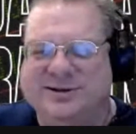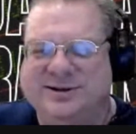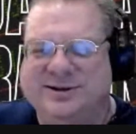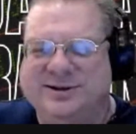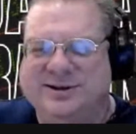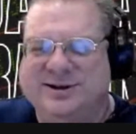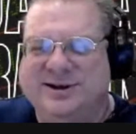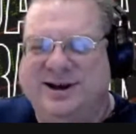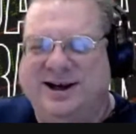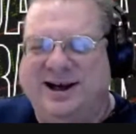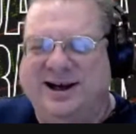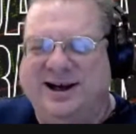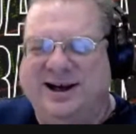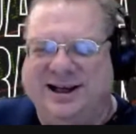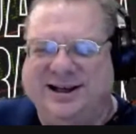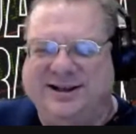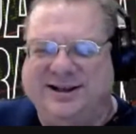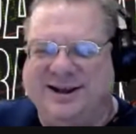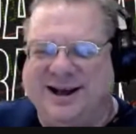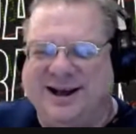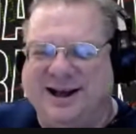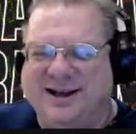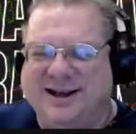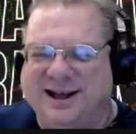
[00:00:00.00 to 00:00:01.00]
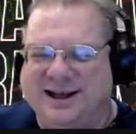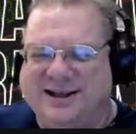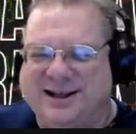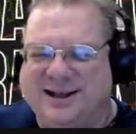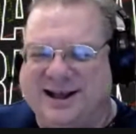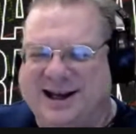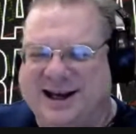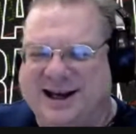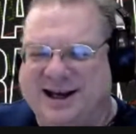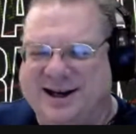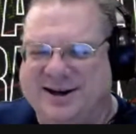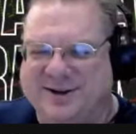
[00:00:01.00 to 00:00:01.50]
I like that
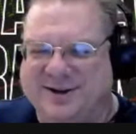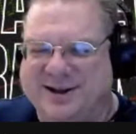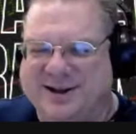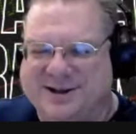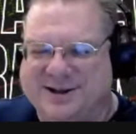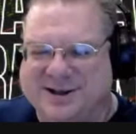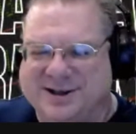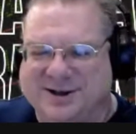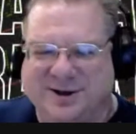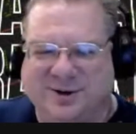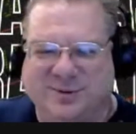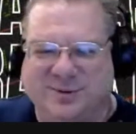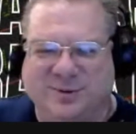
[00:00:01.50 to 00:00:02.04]
handle. That's a good one.